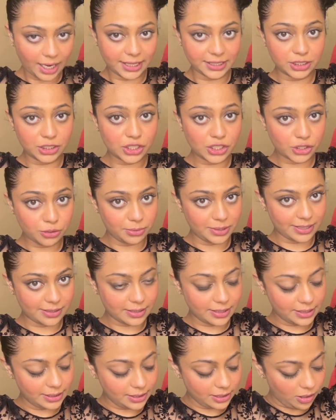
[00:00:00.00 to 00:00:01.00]
I just
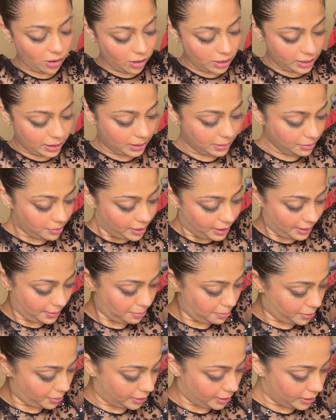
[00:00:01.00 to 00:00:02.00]
twisted it all up
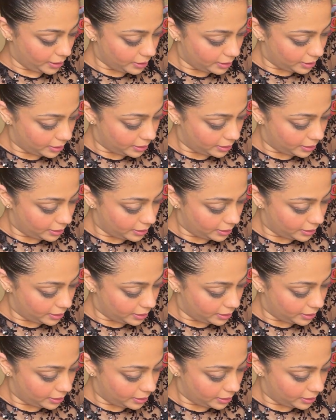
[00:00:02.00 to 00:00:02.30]
and put it